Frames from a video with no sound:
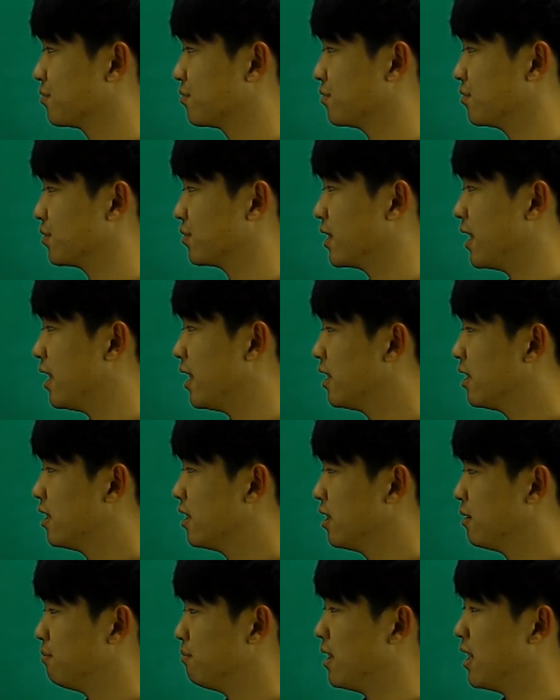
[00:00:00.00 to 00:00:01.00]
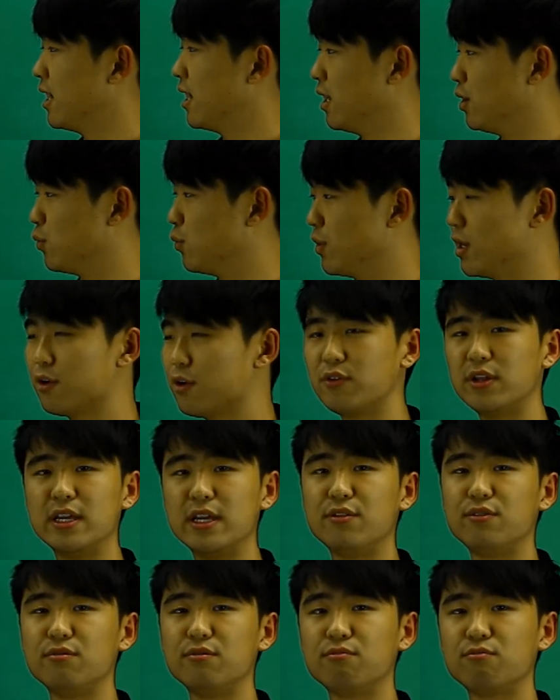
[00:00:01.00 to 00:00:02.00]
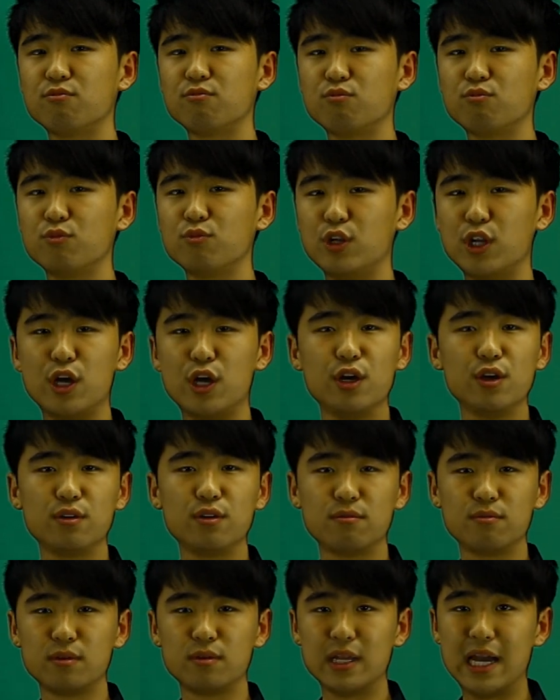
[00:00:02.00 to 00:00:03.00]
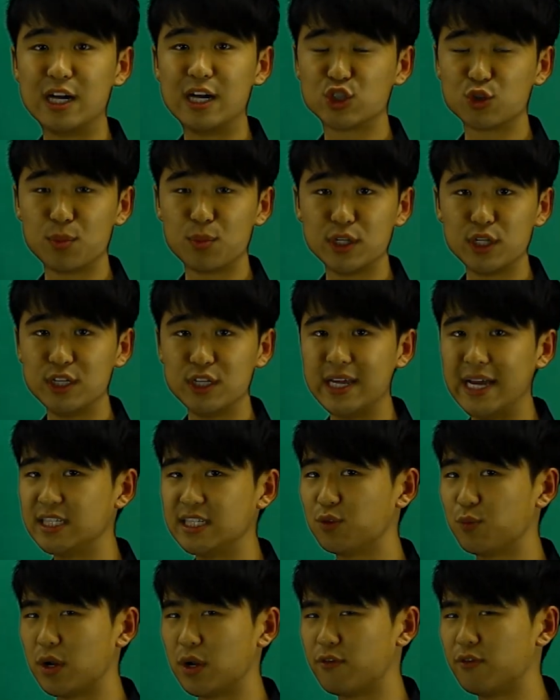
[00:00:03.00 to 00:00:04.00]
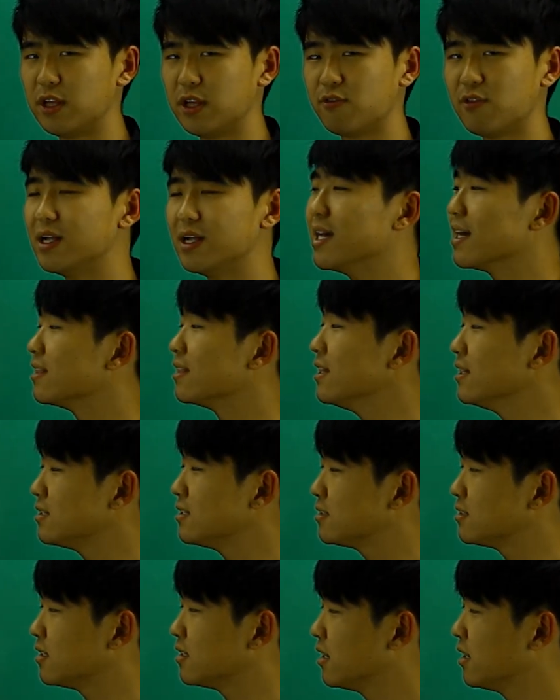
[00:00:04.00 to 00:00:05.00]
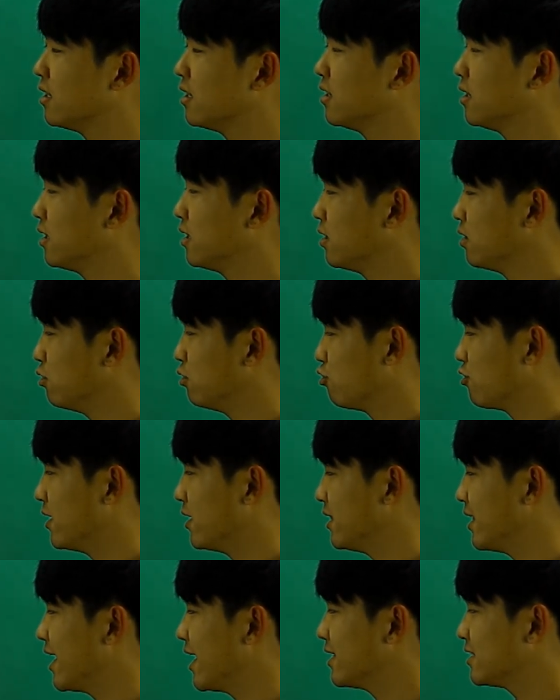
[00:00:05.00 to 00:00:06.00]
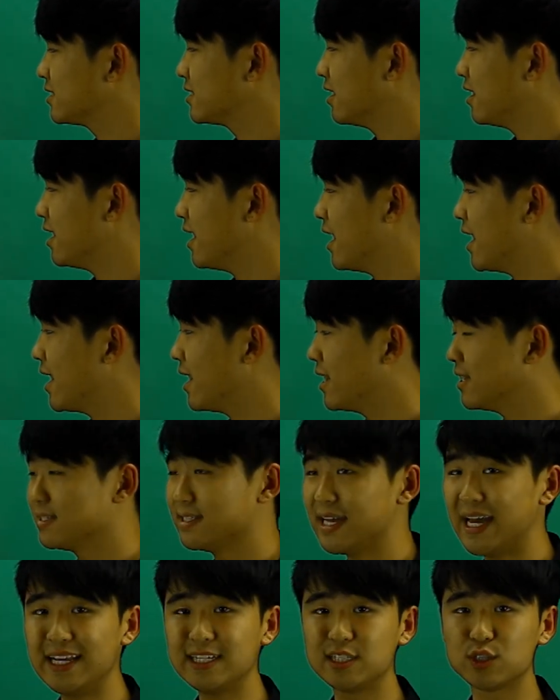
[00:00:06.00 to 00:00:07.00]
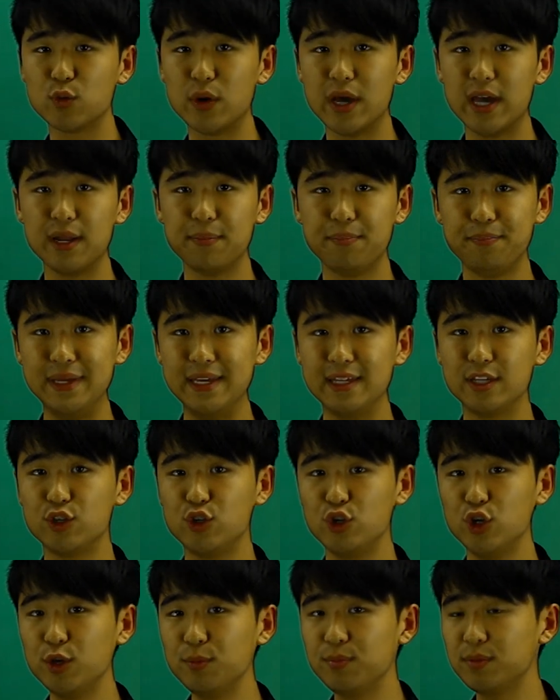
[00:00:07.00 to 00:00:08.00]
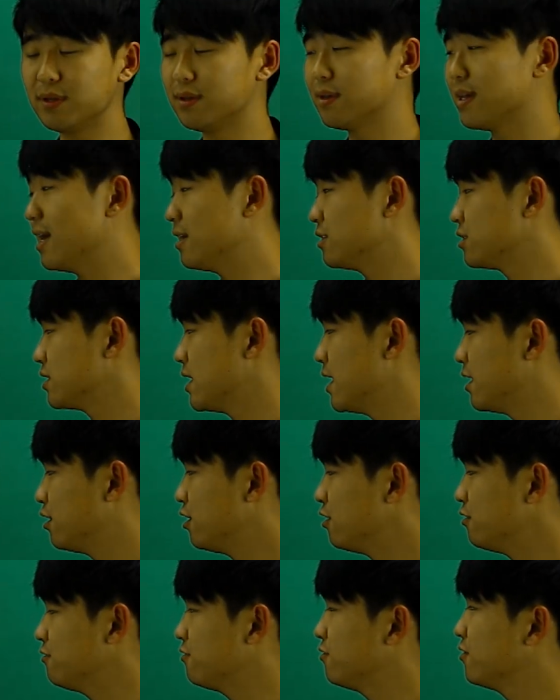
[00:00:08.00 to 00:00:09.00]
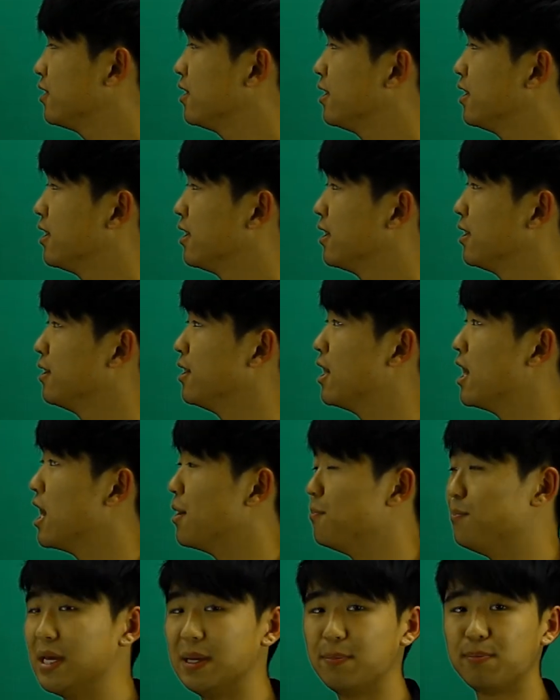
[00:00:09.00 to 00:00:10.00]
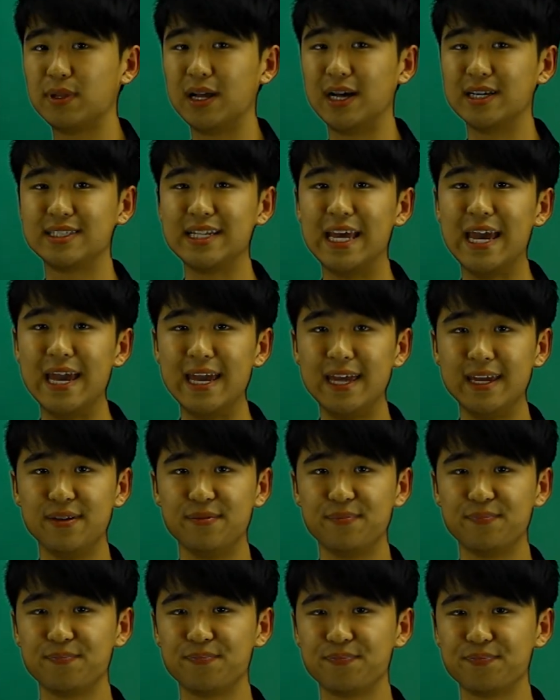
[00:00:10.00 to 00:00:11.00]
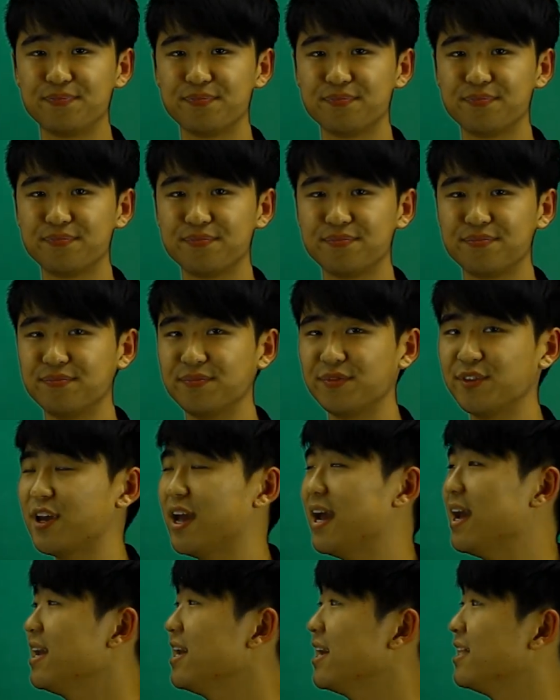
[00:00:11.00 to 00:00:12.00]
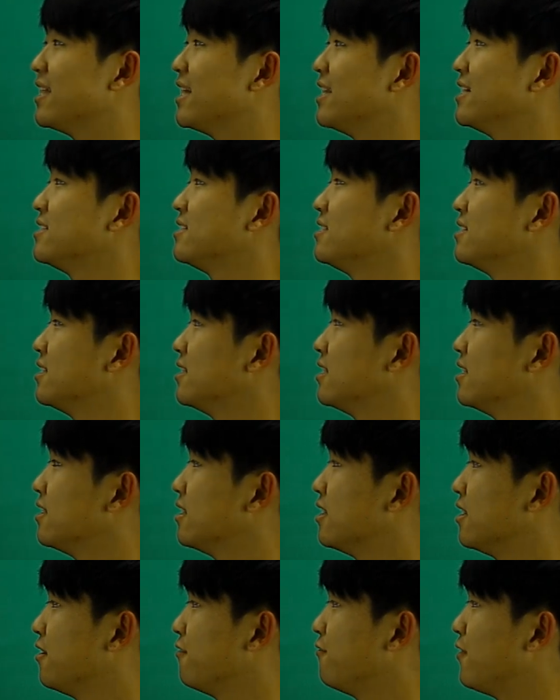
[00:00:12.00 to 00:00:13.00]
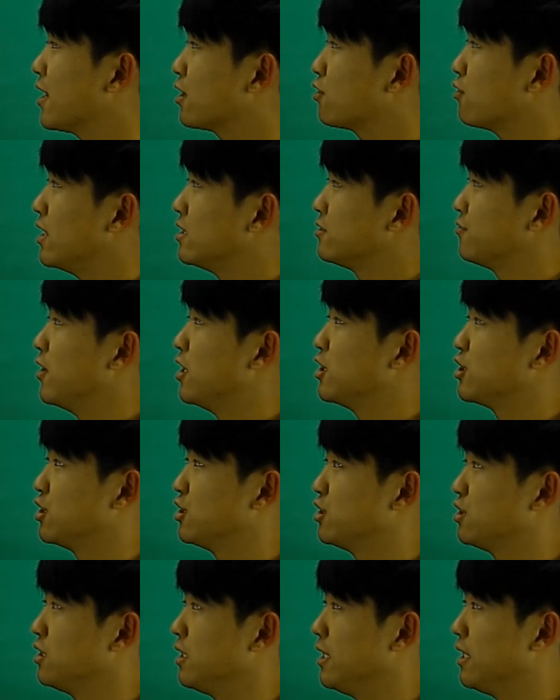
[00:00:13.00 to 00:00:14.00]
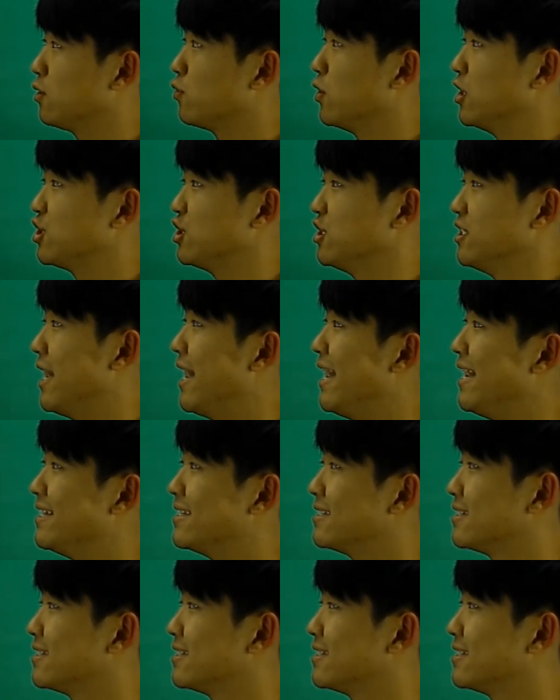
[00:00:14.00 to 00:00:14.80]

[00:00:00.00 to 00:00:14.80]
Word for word: Okay, but we don't really, you know, algebra notation, we don't really write like this. We will write the answer as a squared b cubed outside of uh, b plus a. Okay, and that is the factorized version in question 8.